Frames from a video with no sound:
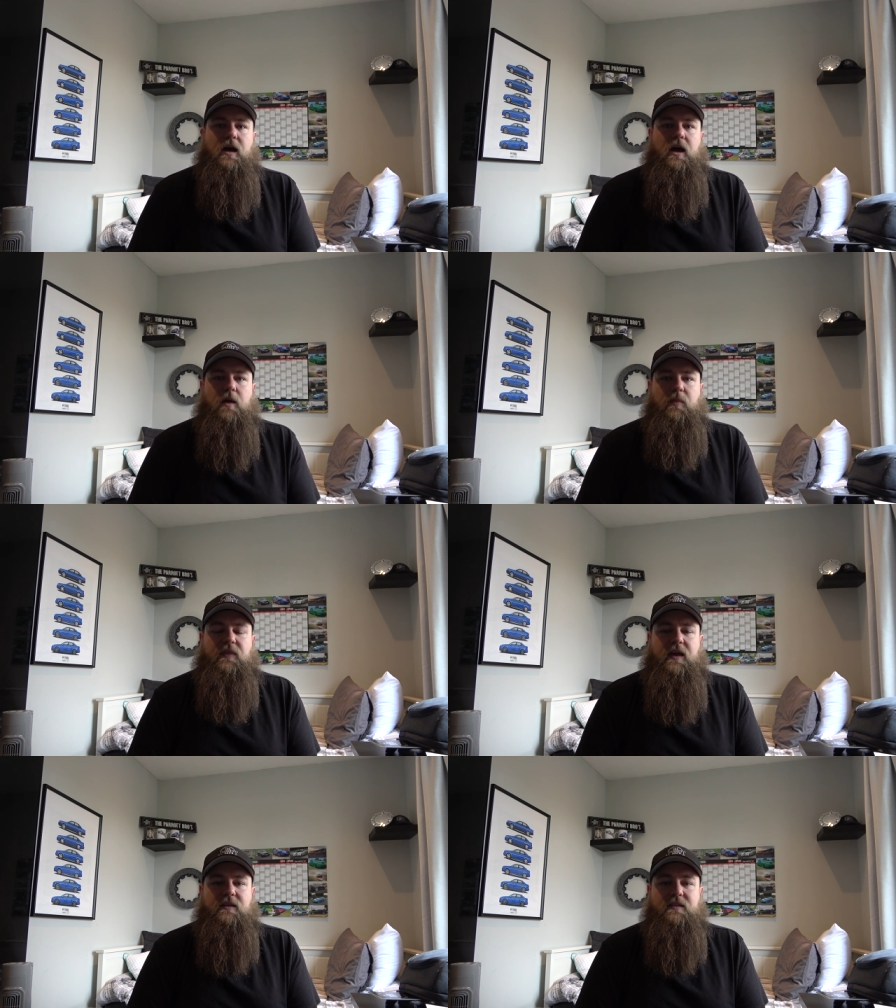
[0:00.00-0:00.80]
Um,
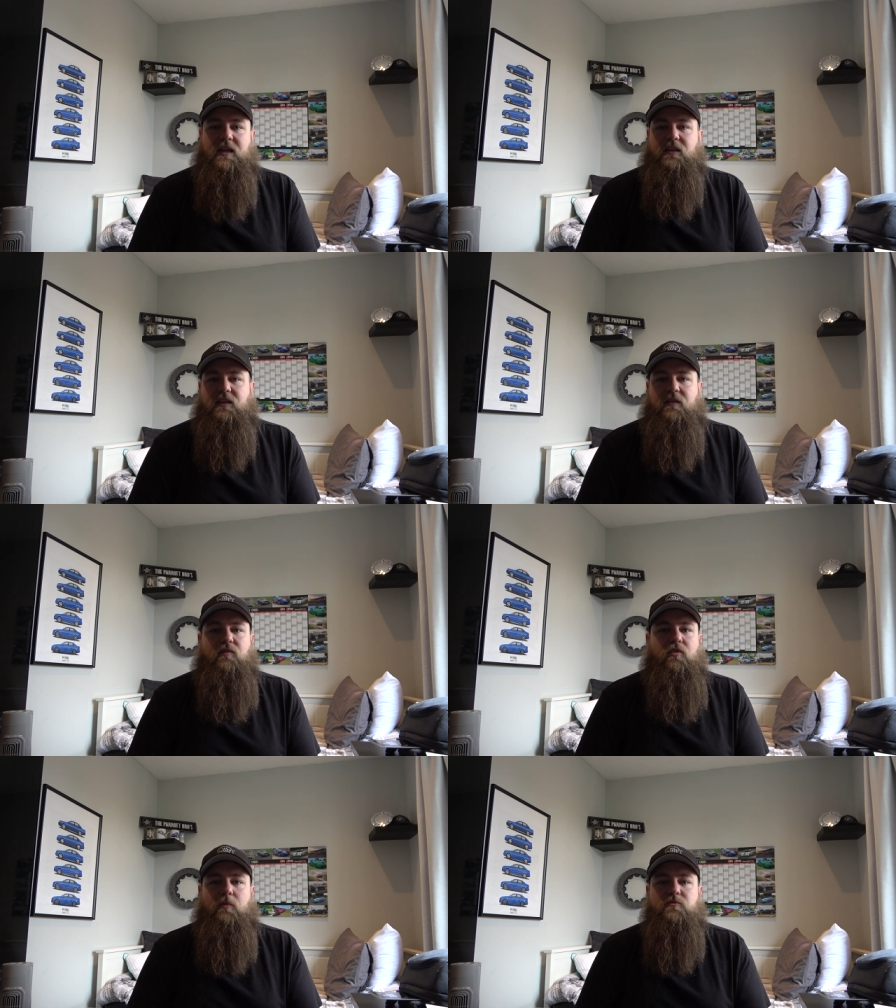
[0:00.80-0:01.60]
and that is anything
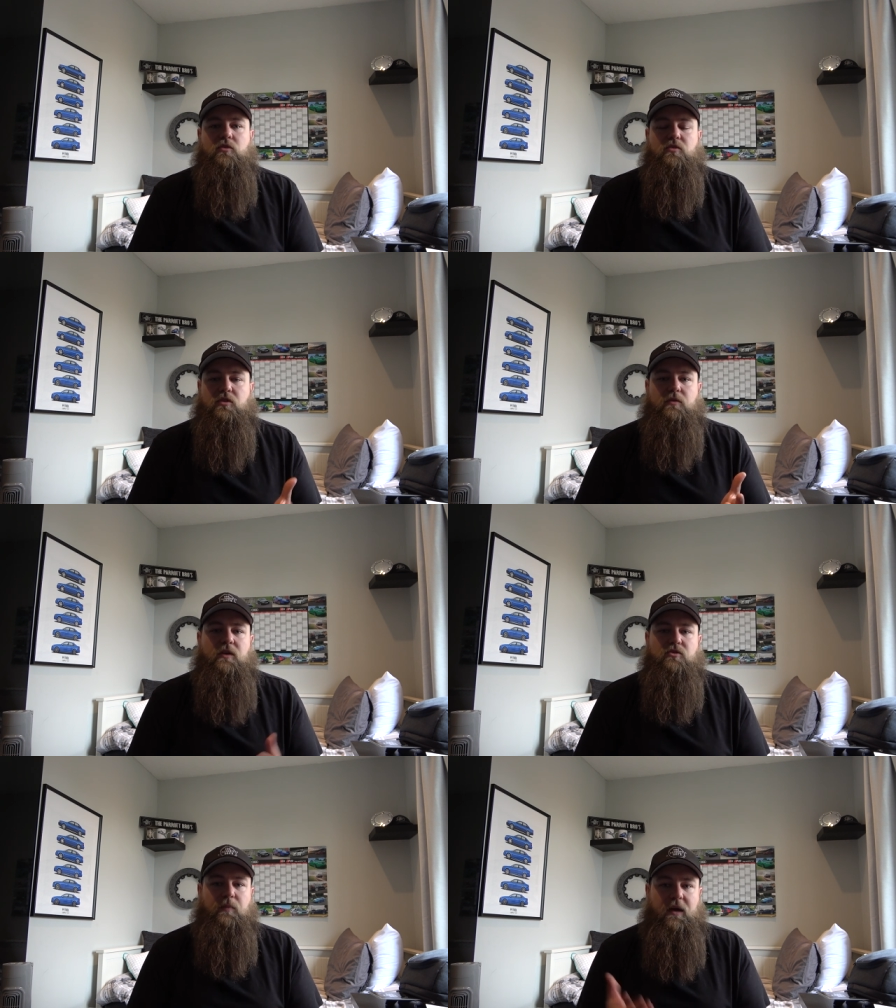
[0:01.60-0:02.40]
from two to
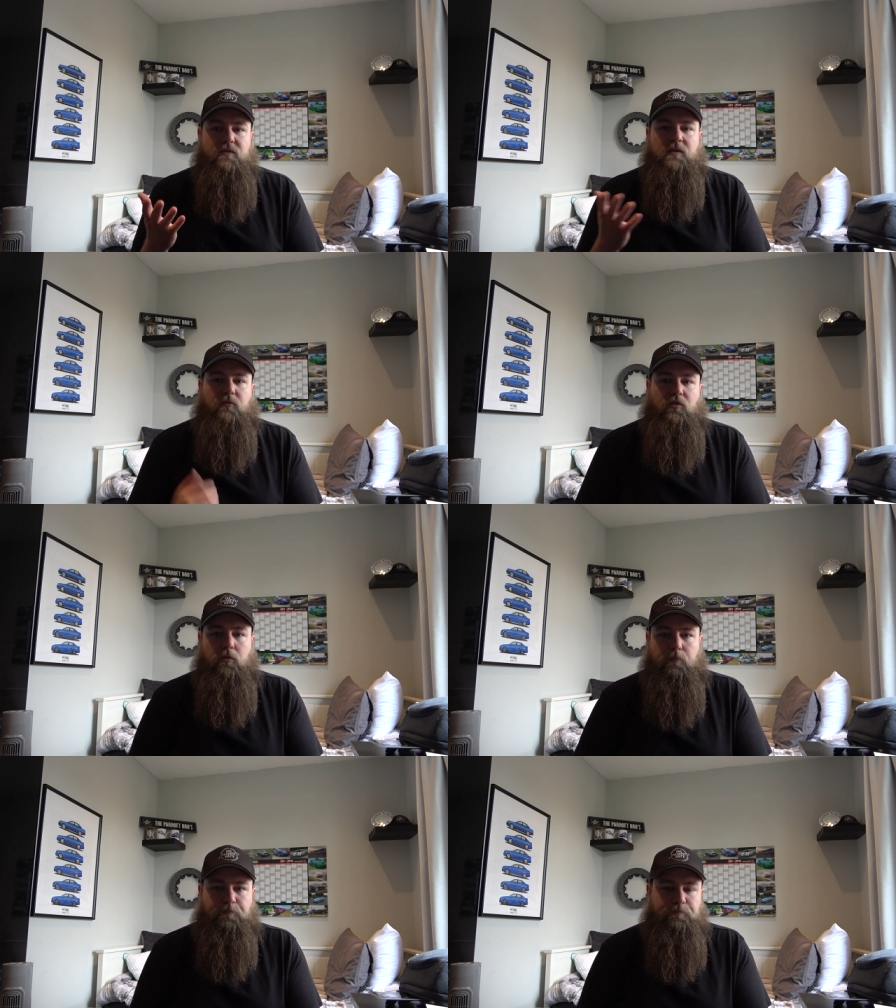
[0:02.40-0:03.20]
300 pounds up
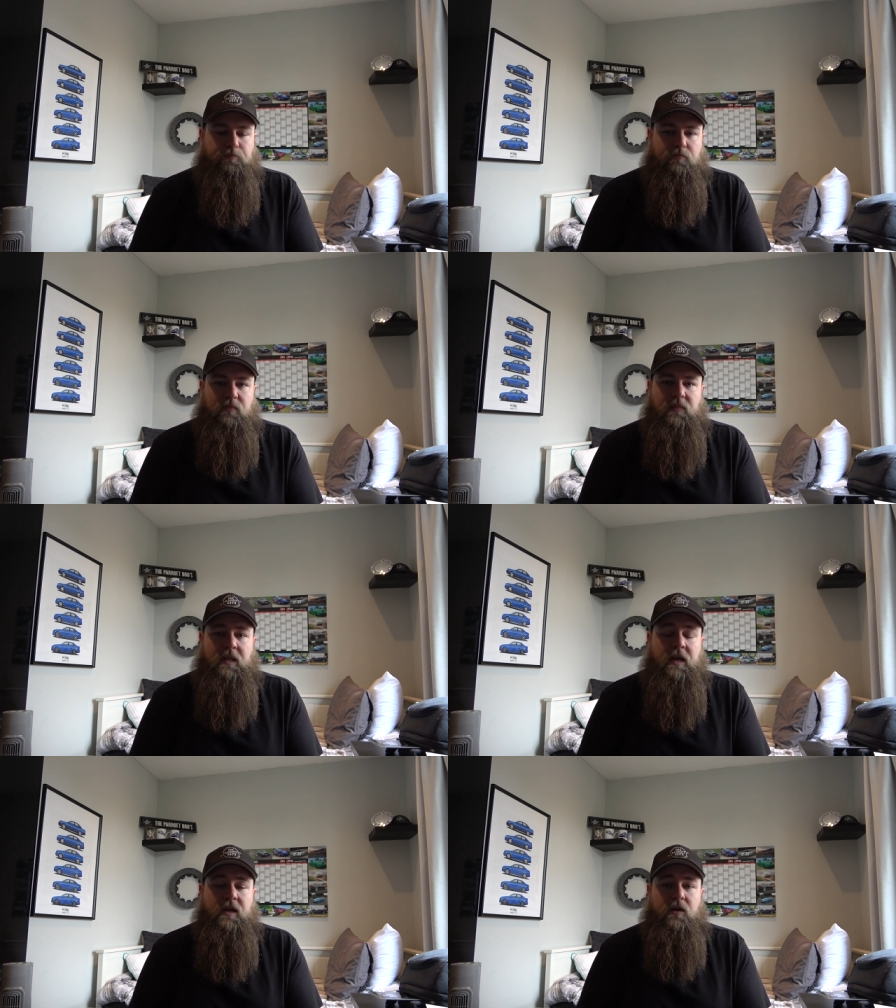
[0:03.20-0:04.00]
to
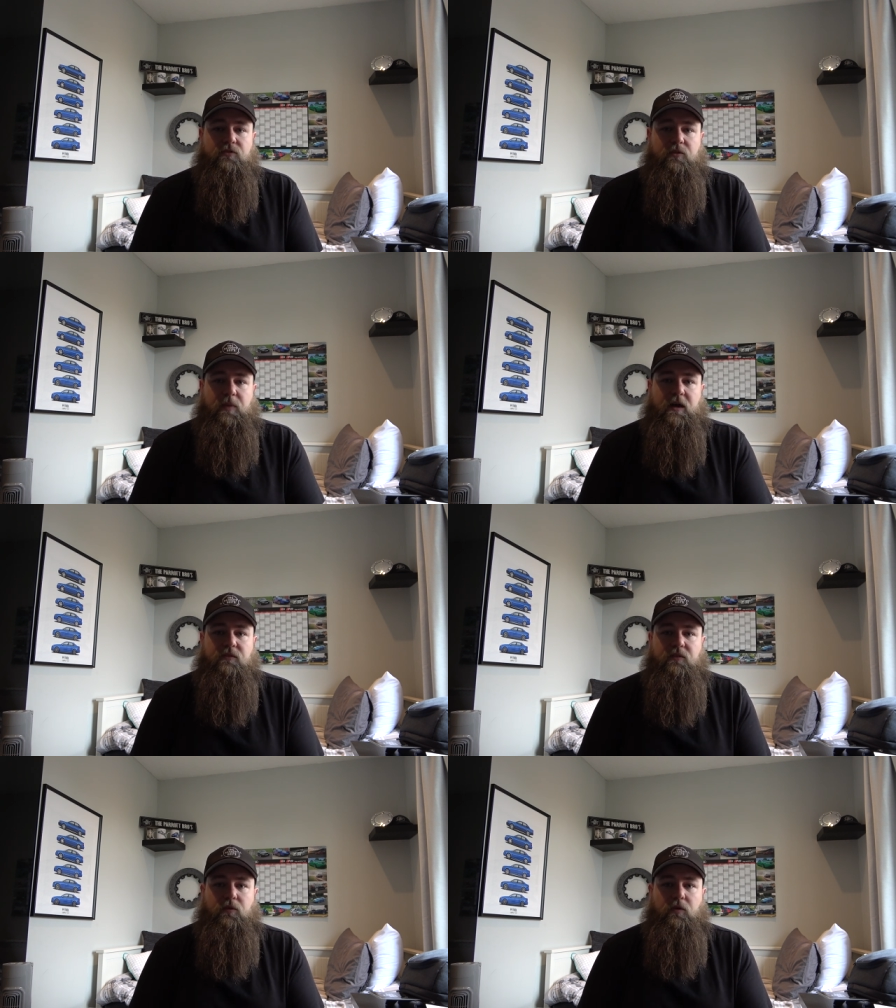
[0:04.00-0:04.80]

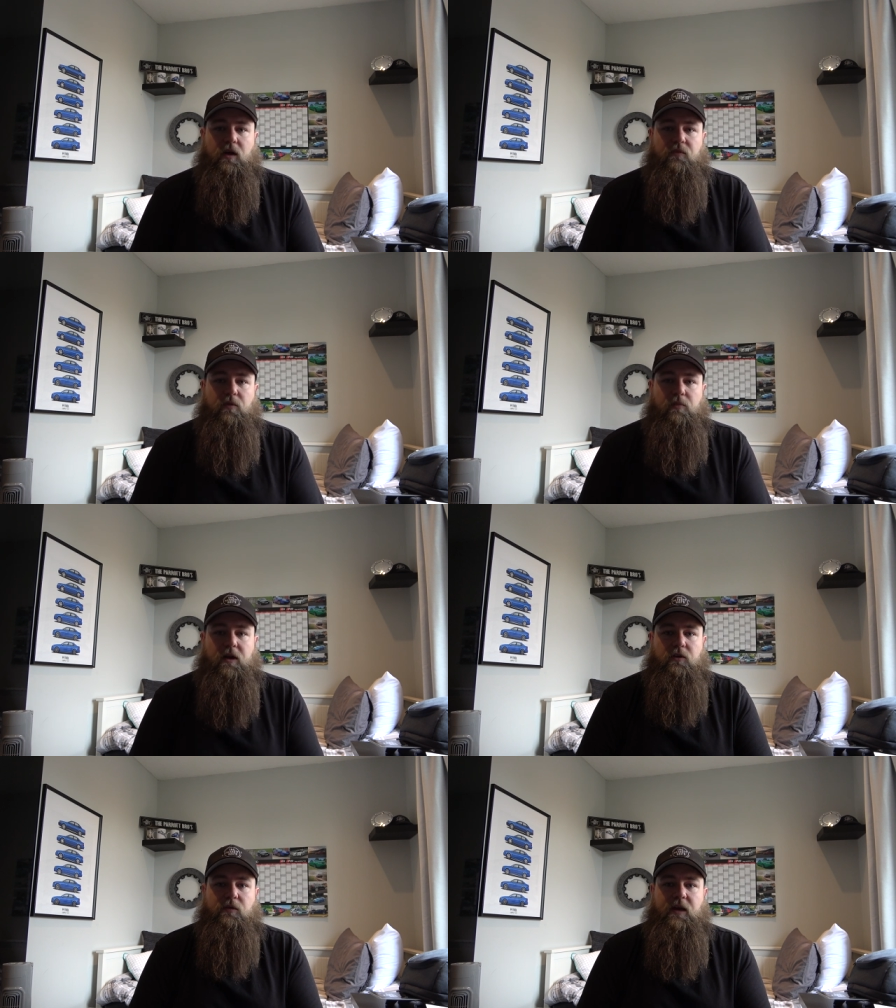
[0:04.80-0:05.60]
£800 if you're going for
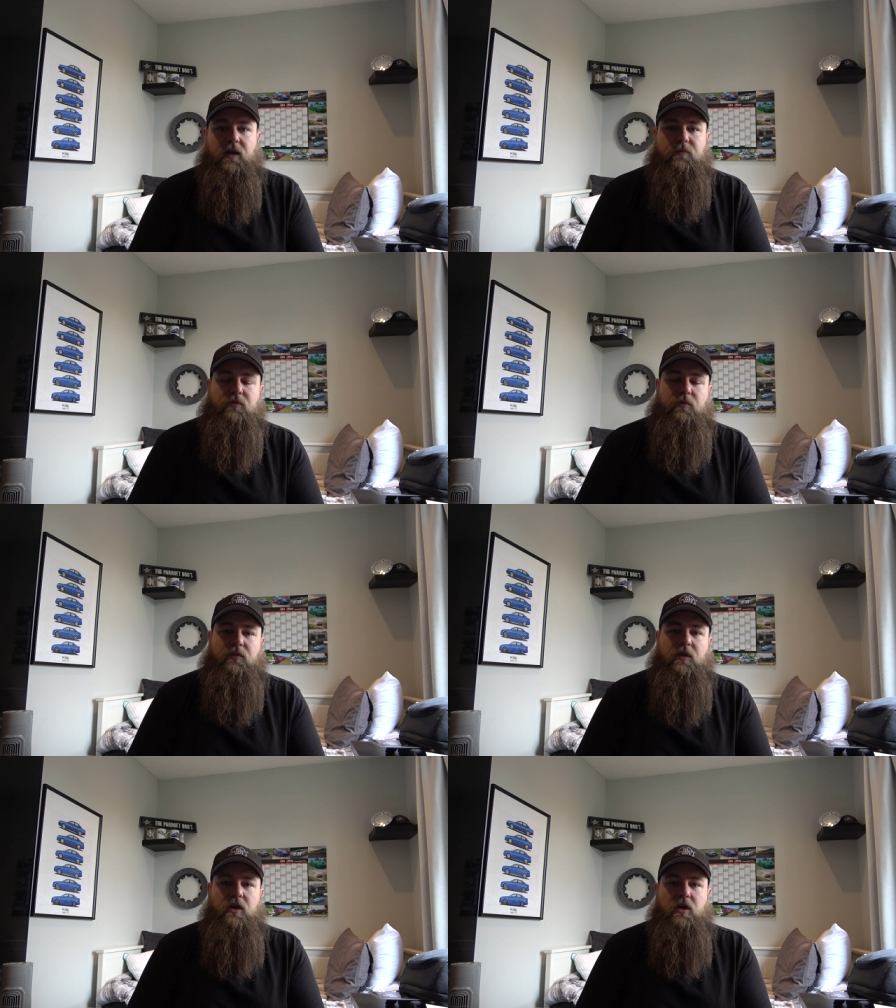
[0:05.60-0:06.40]
brand new calipers
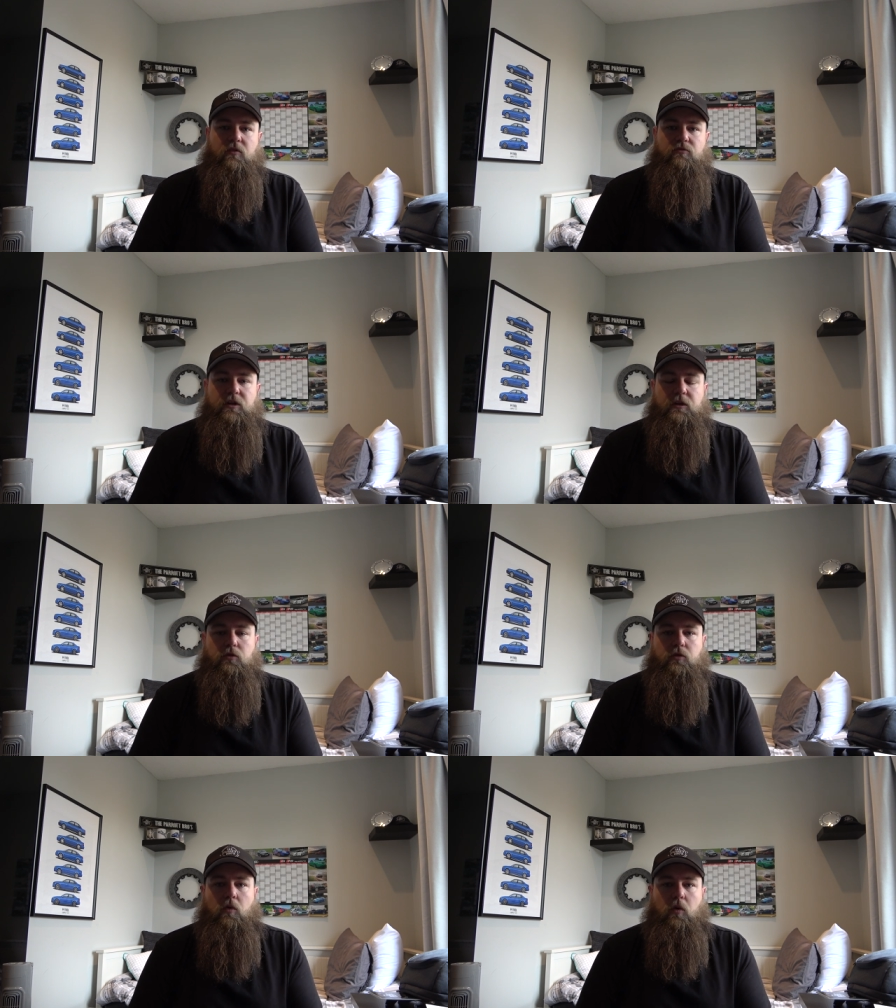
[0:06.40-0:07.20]
with really
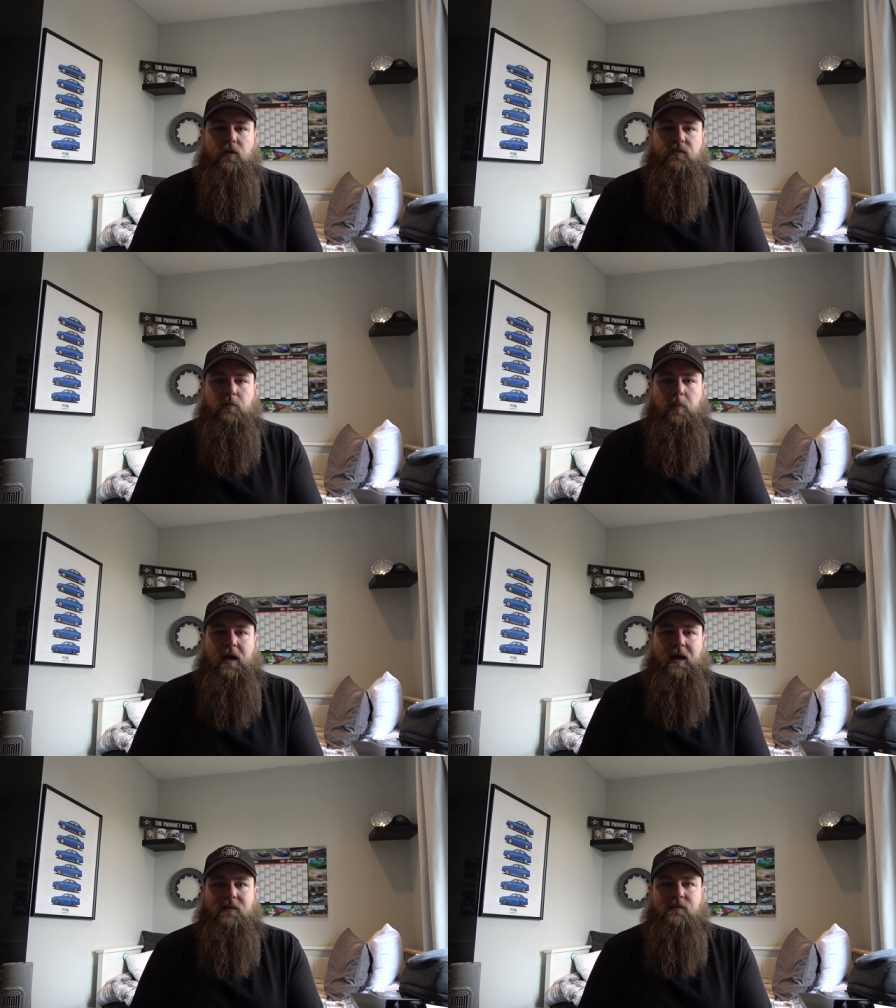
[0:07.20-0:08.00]
good quality
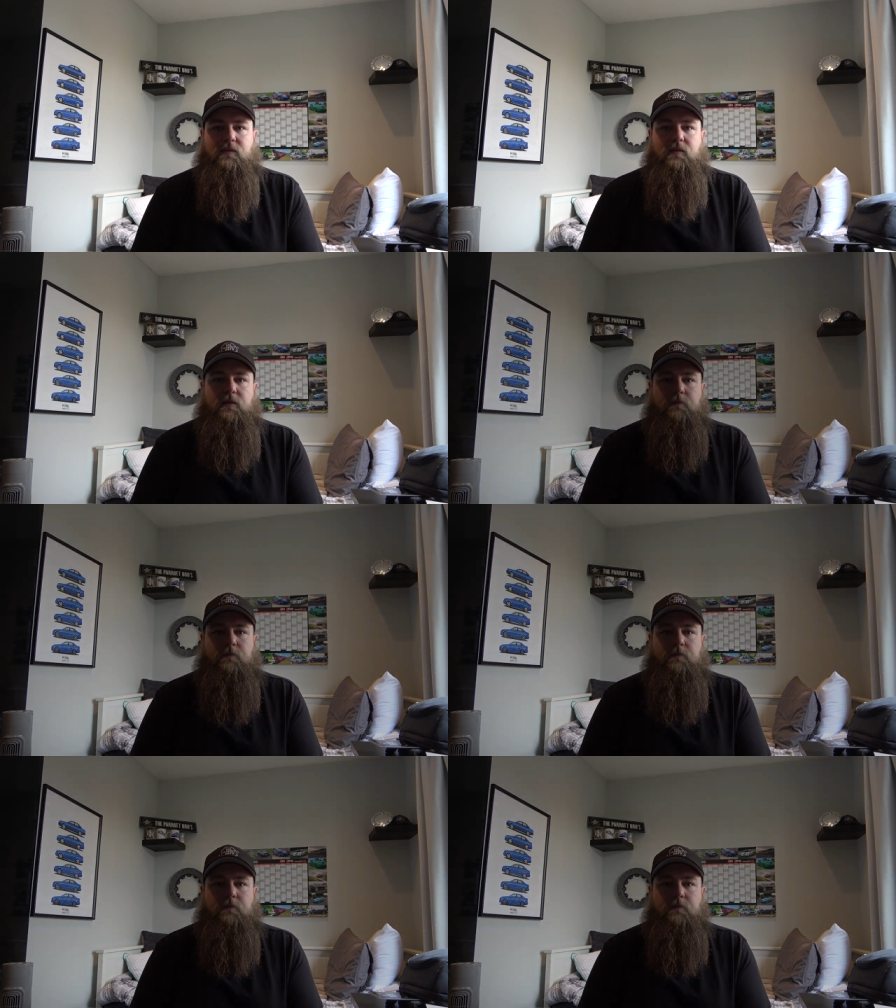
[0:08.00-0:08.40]
pads.